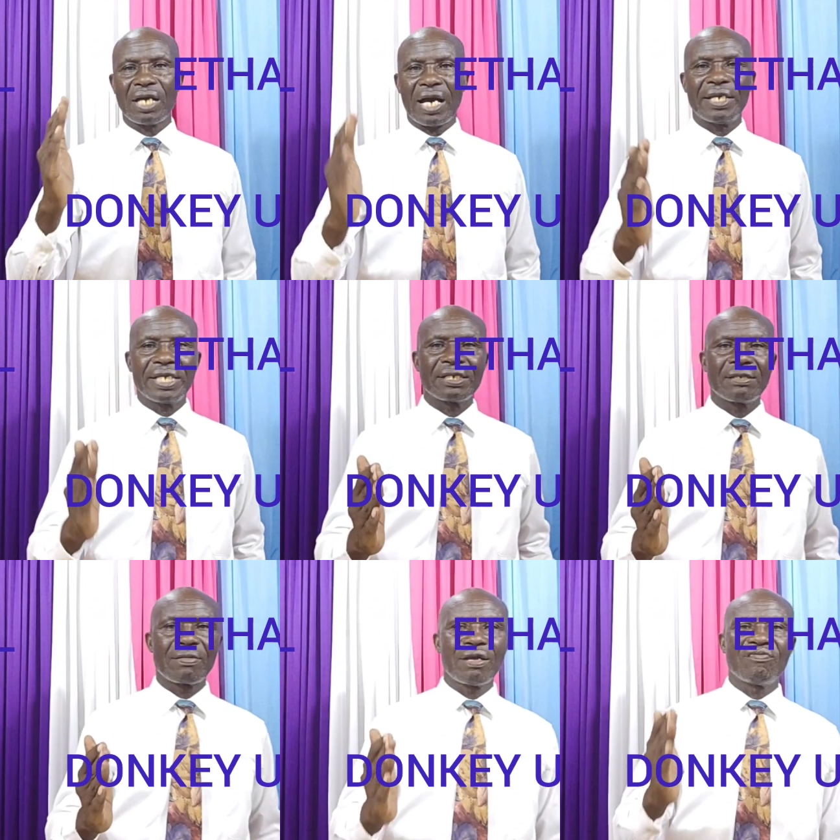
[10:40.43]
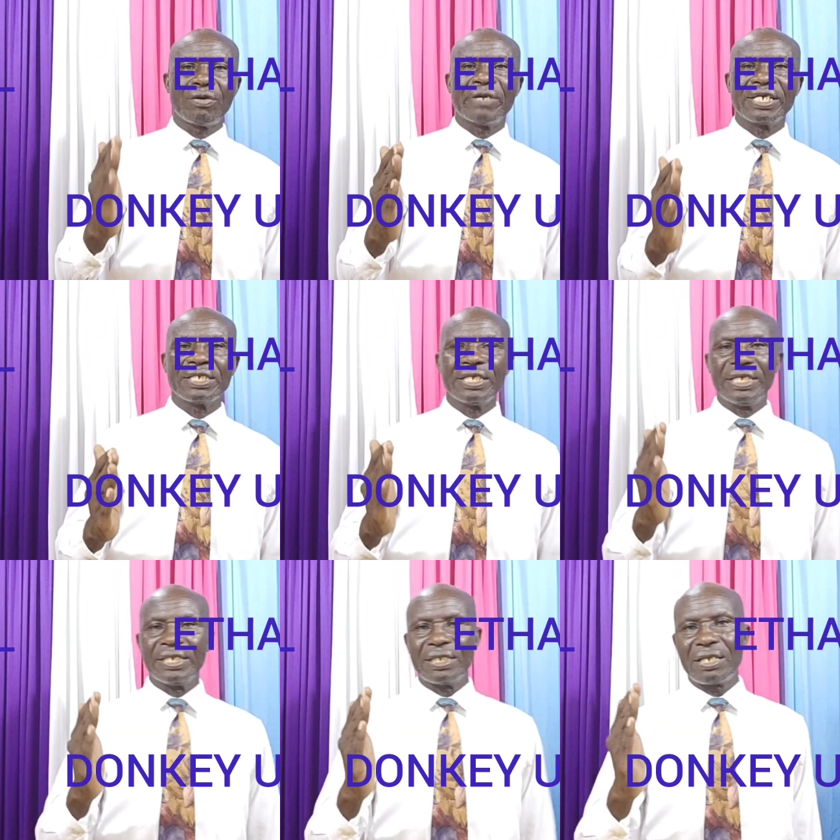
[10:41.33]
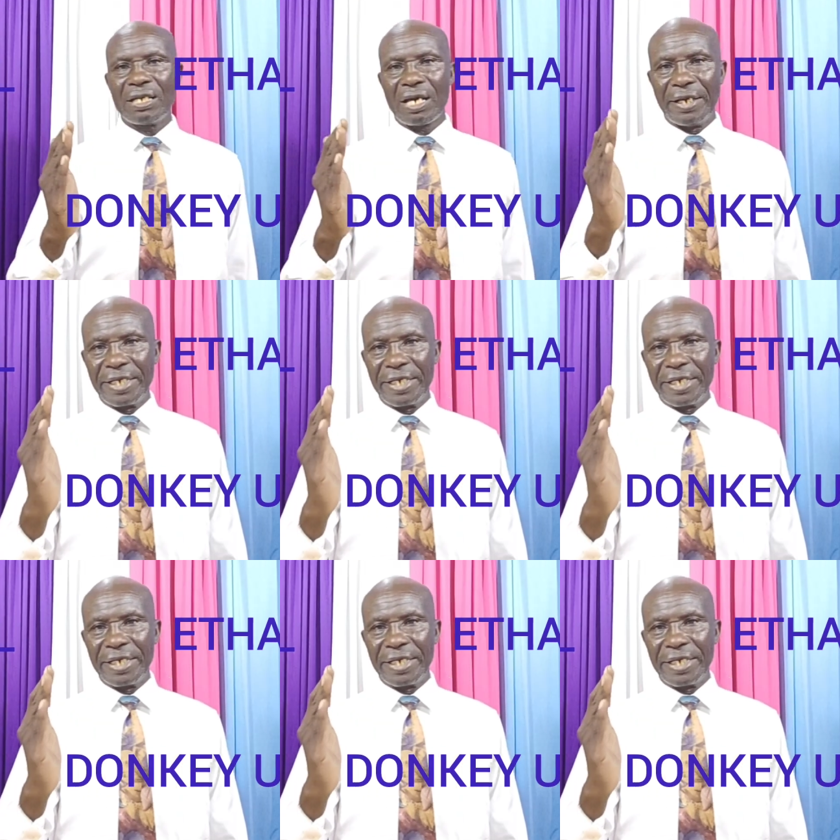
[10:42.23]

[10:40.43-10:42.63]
adding formalin in a